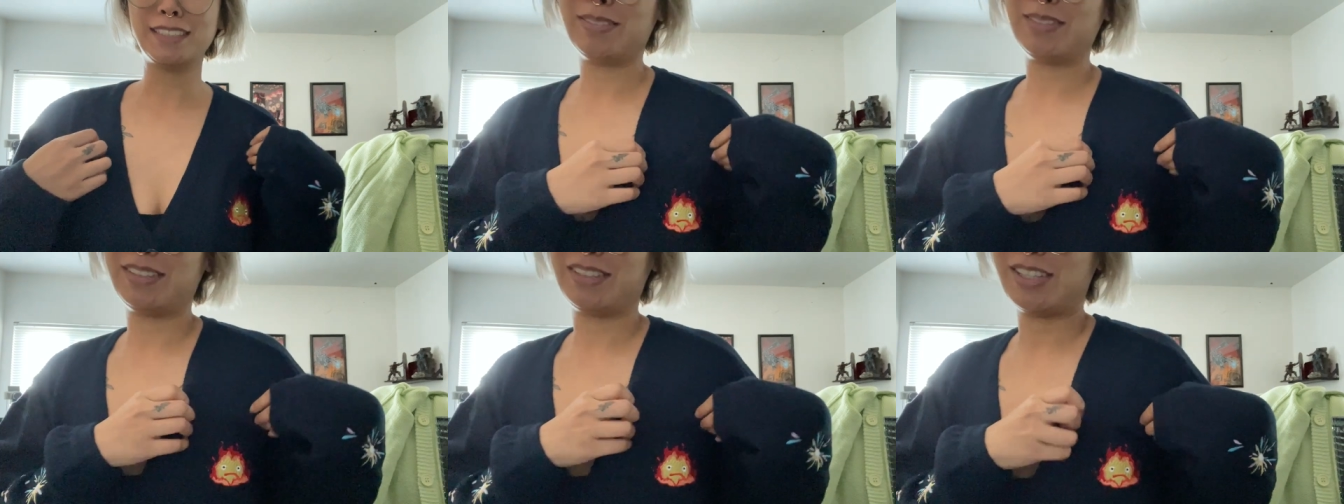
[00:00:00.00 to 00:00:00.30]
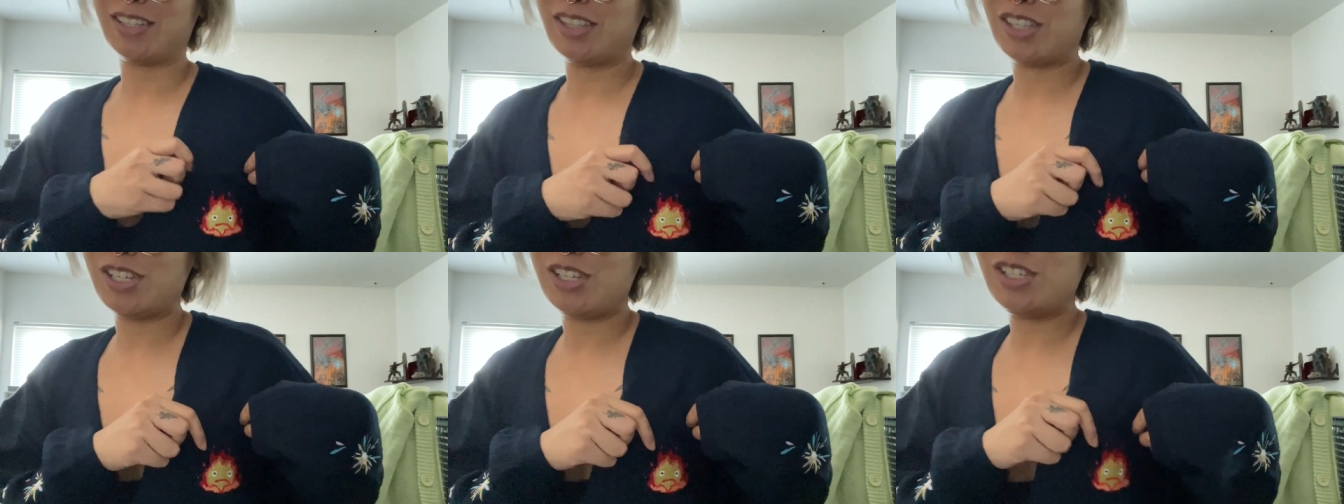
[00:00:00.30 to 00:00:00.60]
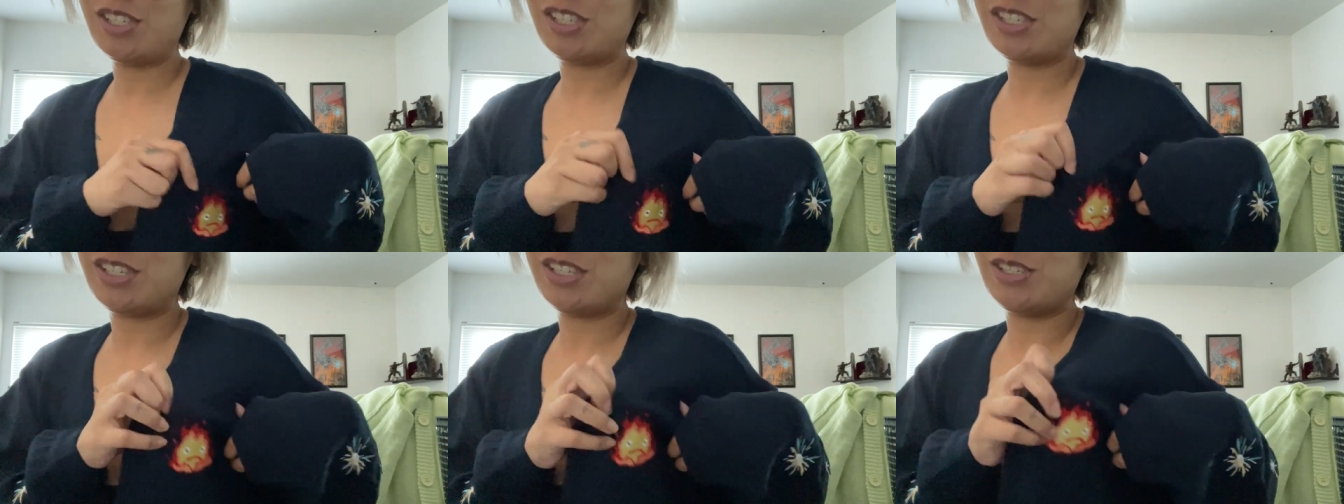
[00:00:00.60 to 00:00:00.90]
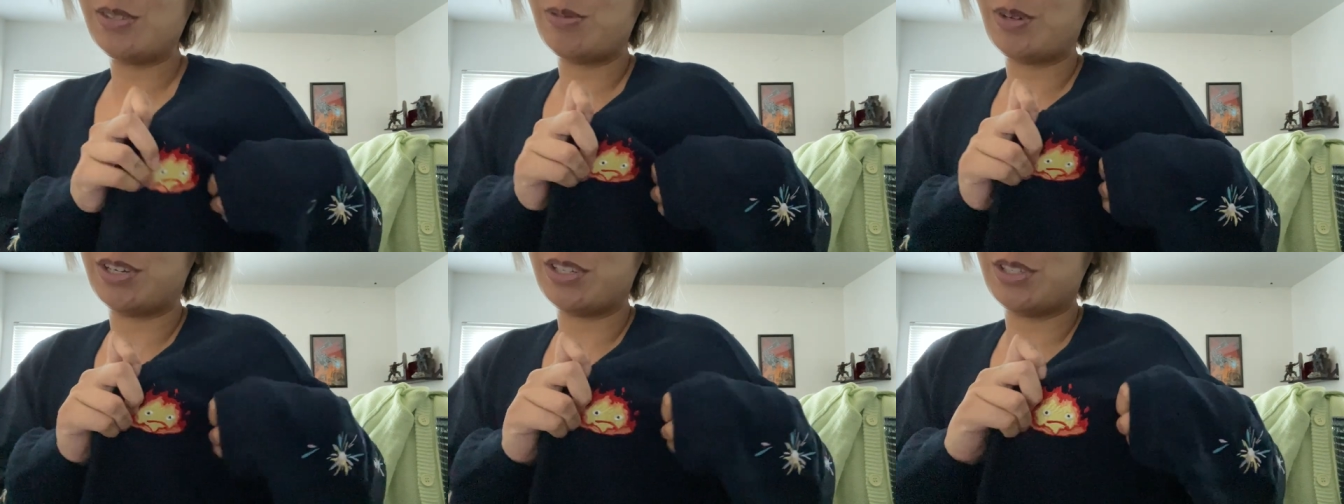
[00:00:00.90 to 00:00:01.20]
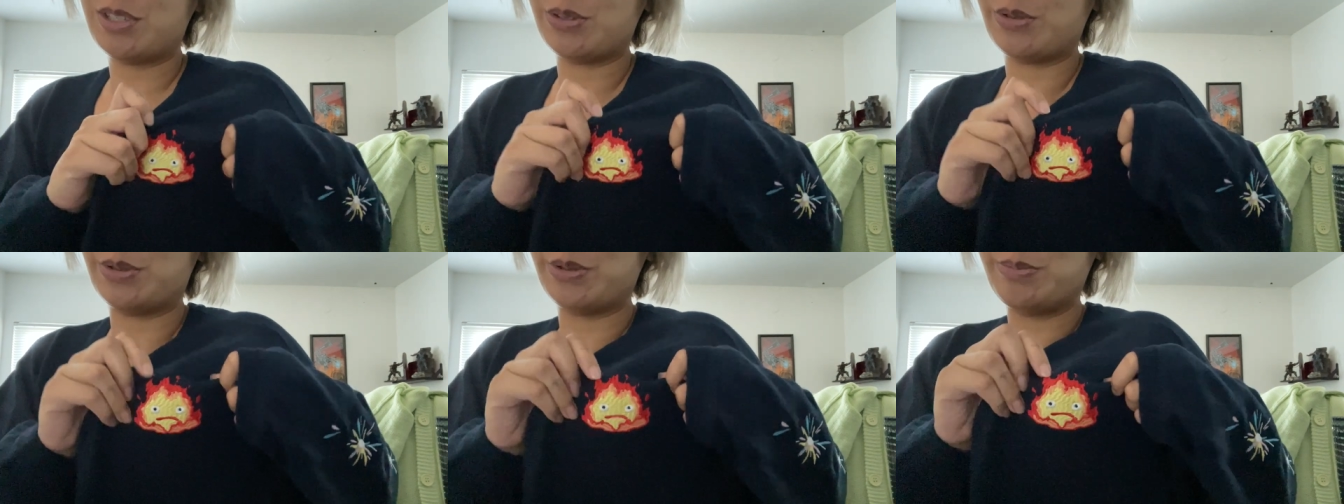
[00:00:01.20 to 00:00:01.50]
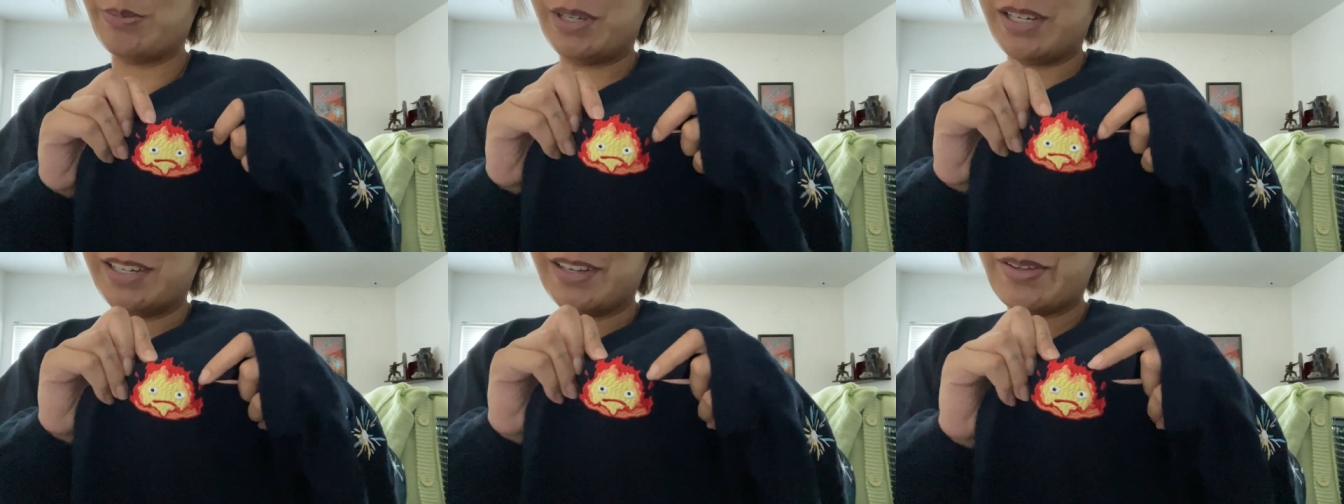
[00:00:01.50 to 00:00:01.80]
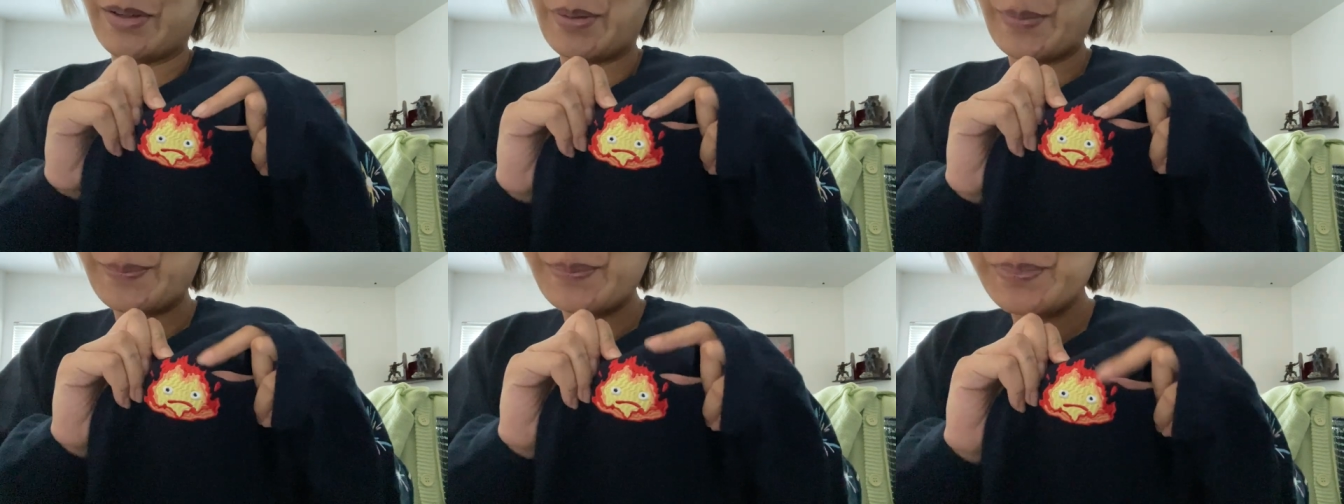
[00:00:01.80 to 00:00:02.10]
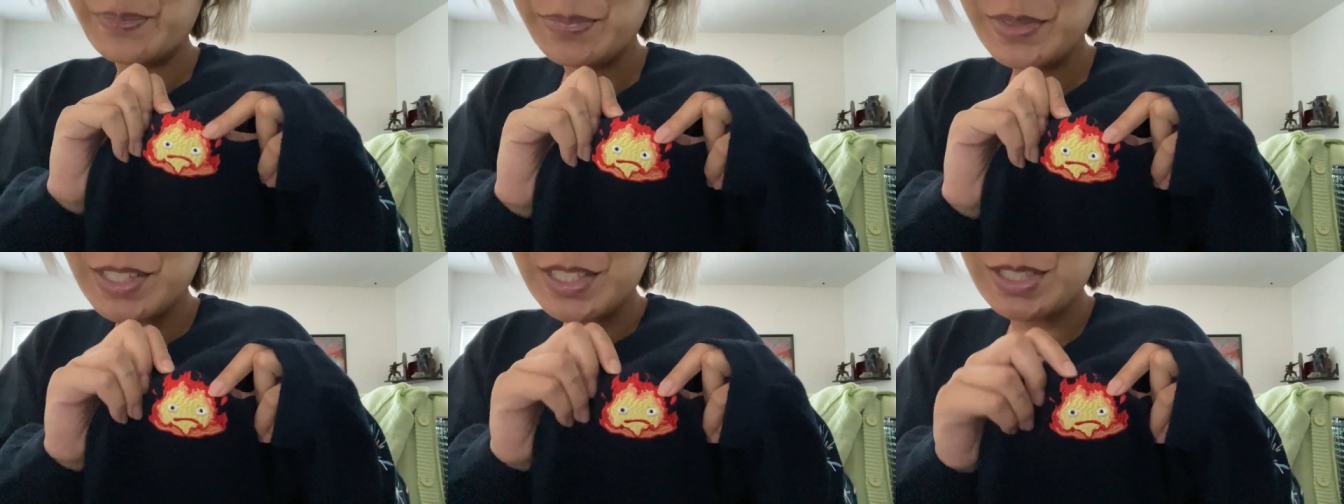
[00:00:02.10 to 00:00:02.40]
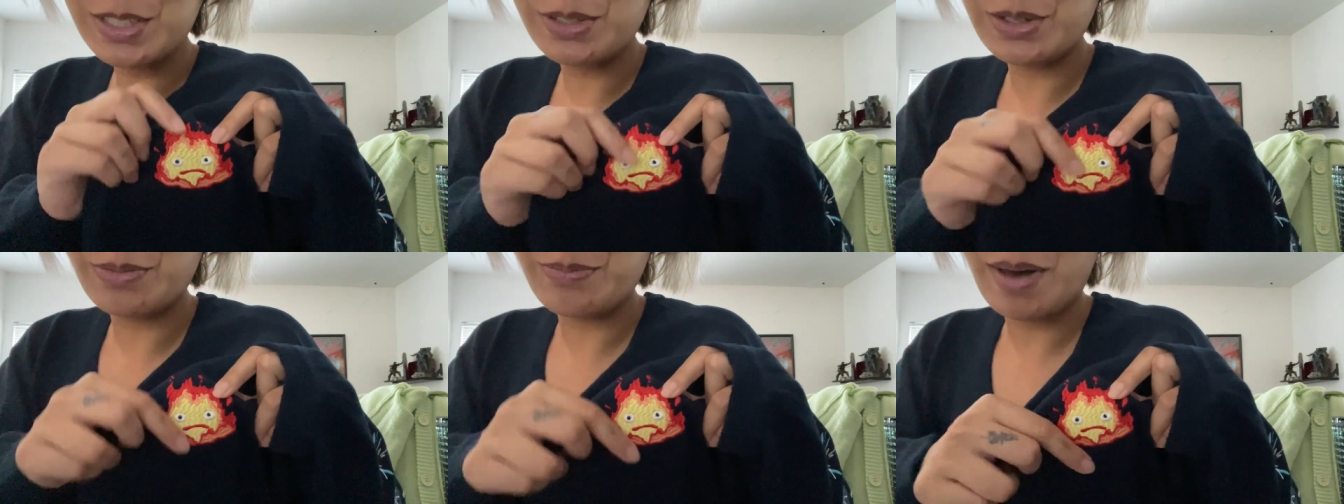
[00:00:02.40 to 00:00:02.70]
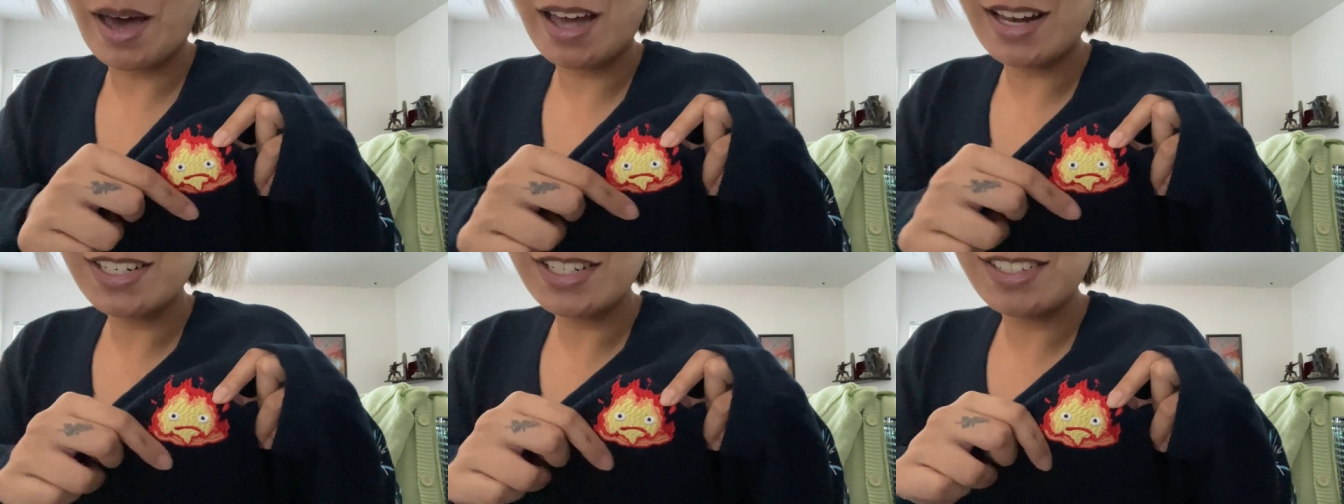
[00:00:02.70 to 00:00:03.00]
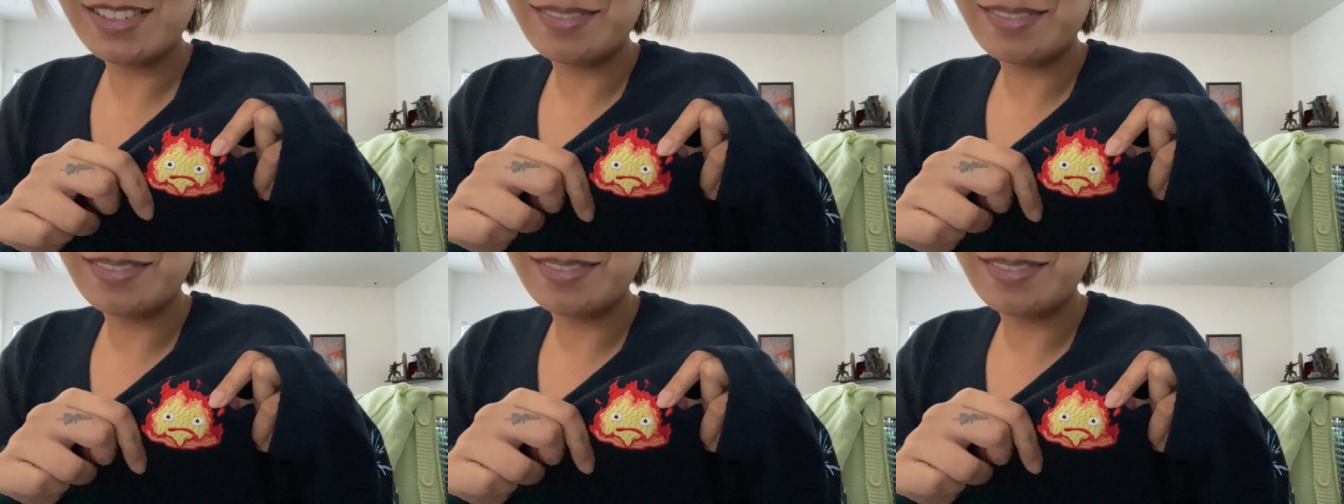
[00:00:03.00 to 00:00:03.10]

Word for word: god, this is what sold me. This little patch.